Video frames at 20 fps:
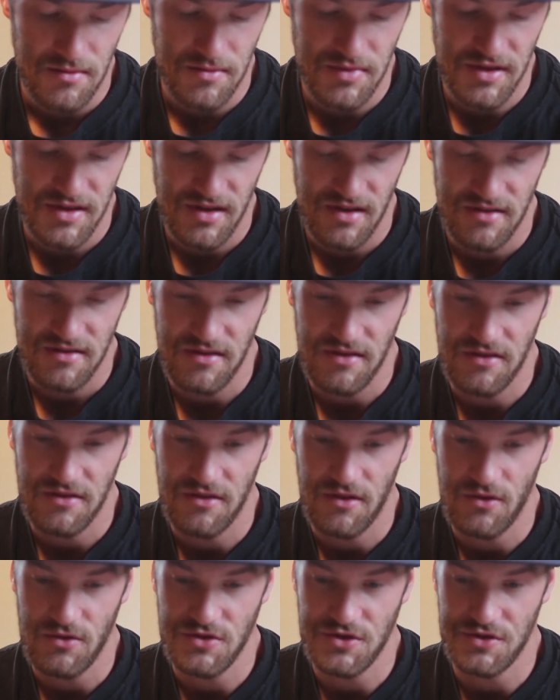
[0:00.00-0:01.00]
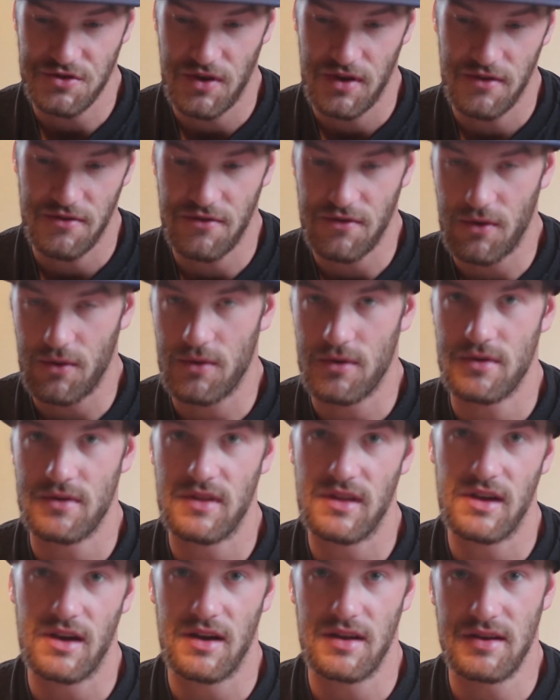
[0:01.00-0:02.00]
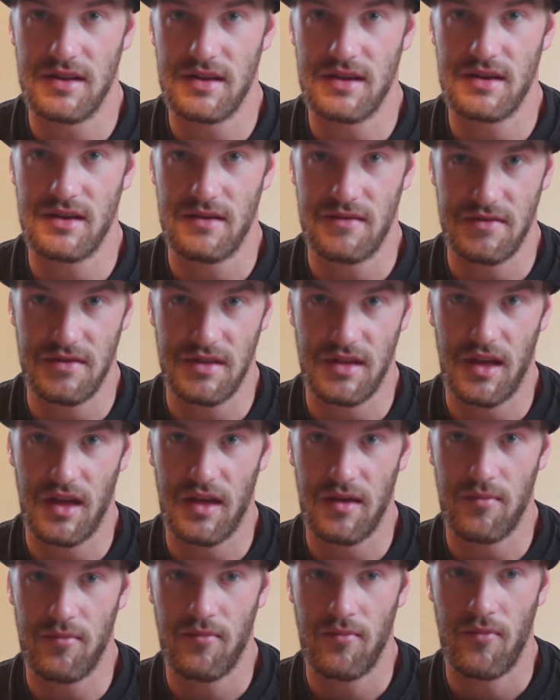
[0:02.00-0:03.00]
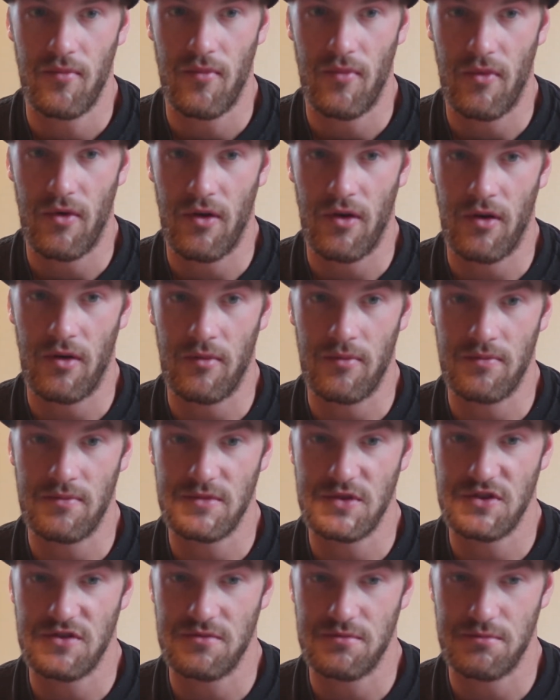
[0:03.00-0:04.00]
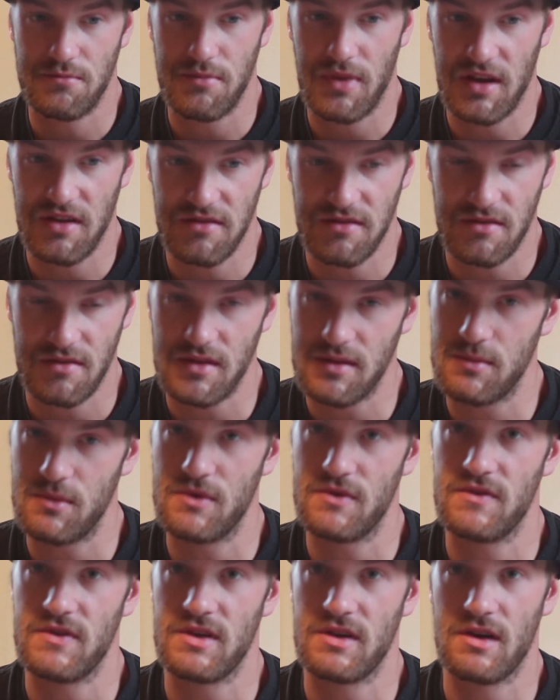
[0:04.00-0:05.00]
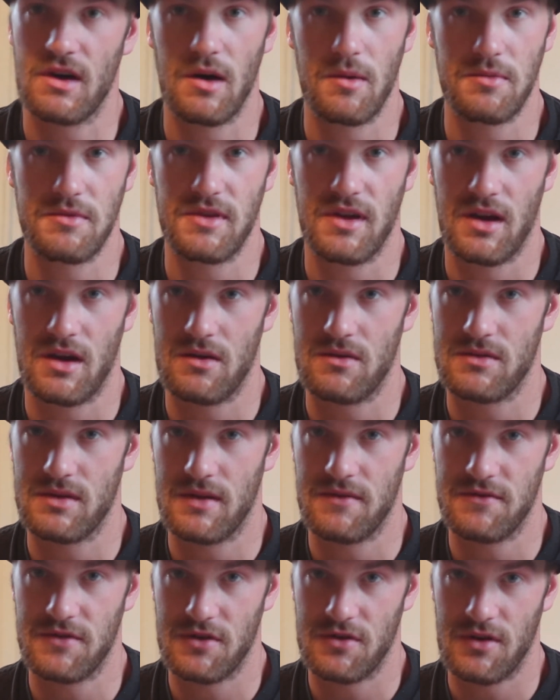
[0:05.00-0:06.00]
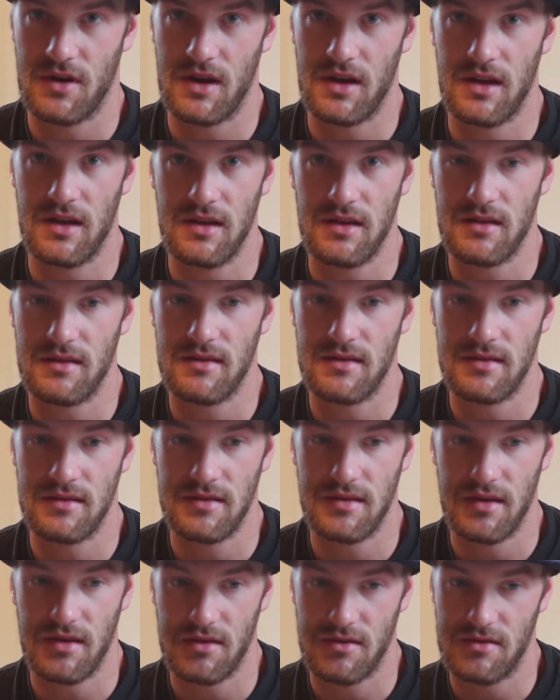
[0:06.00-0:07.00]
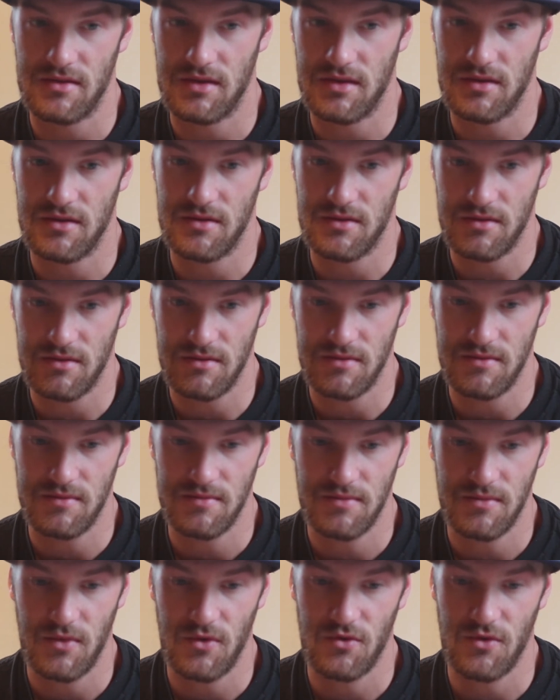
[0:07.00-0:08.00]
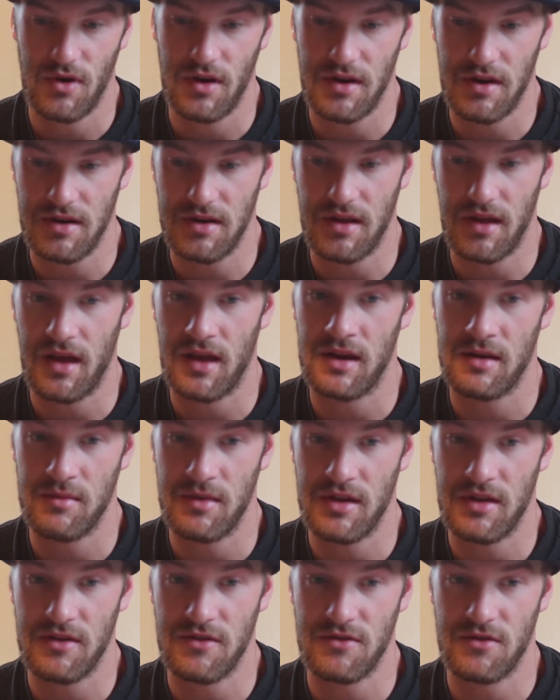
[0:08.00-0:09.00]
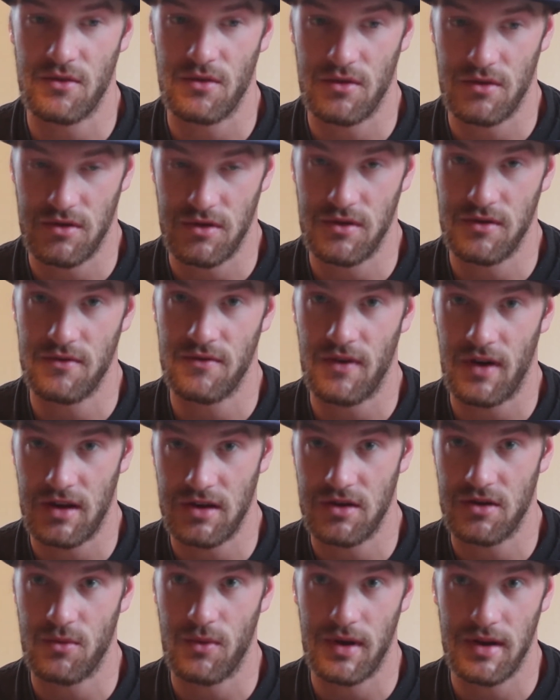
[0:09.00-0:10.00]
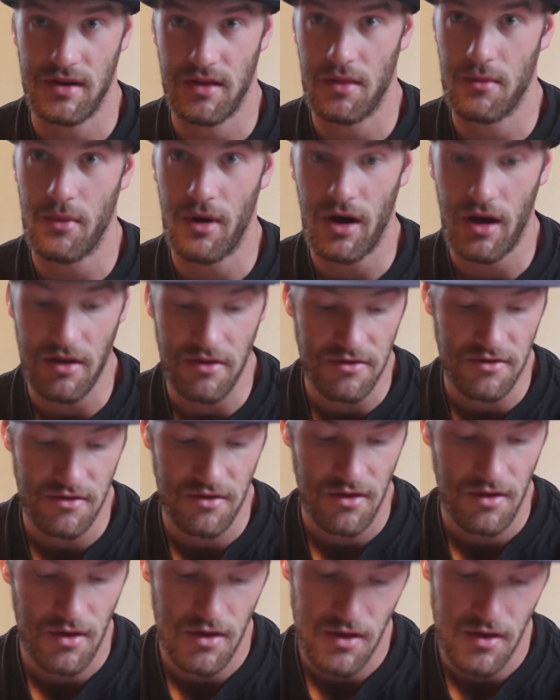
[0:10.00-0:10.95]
because it's so straightforward, the idea of the game, just basically moving up, down, left, or right until you run into enemies or you find your way to the boss.